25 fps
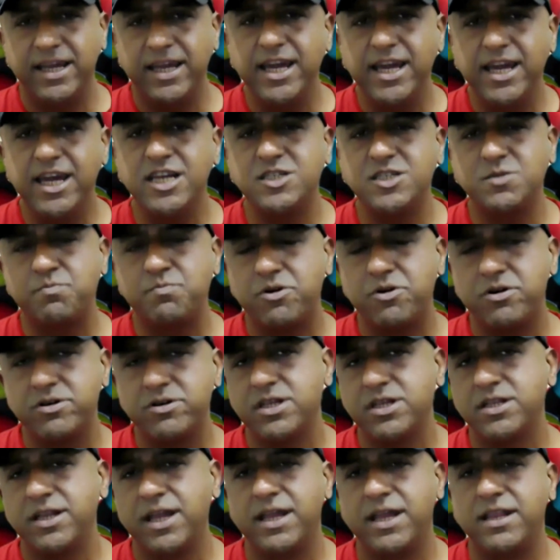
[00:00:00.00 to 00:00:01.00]
each
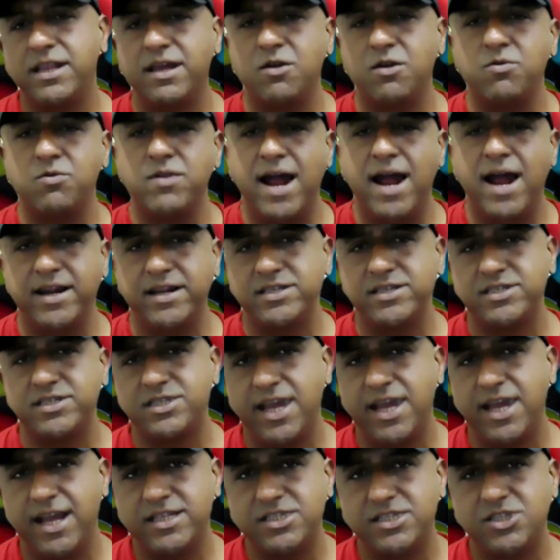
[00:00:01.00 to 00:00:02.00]
person in the United
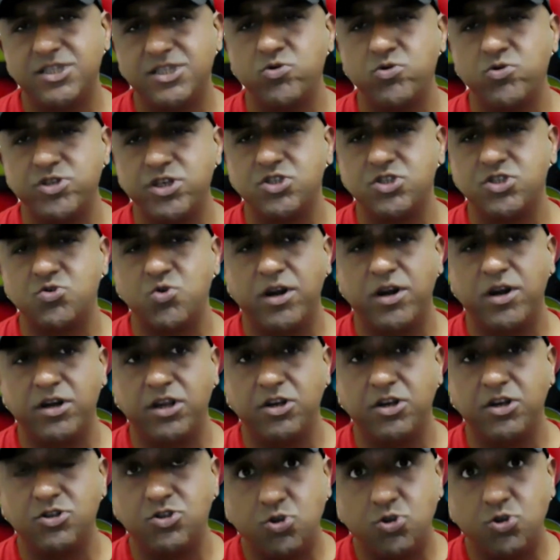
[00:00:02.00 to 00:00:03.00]
States uses
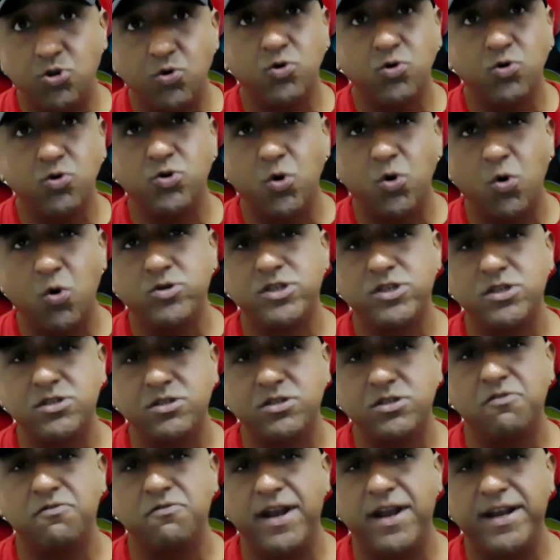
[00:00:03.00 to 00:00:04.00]
22 doses
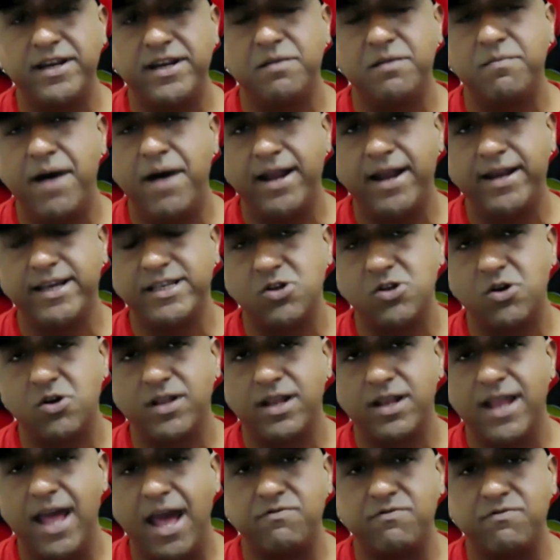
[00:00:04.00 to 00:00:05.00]
of antibiotics on
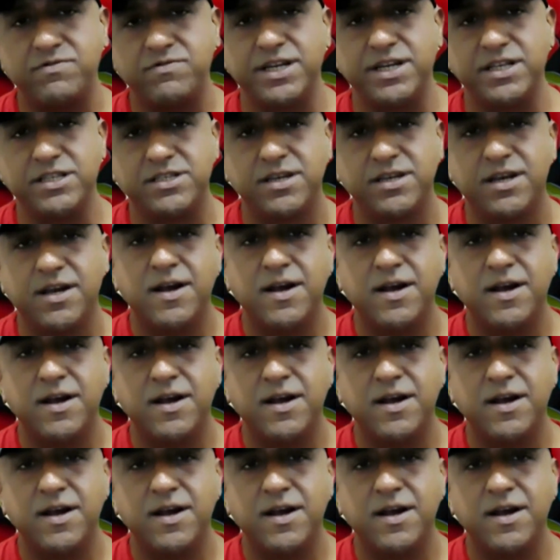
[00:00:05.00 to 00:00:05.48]
an average.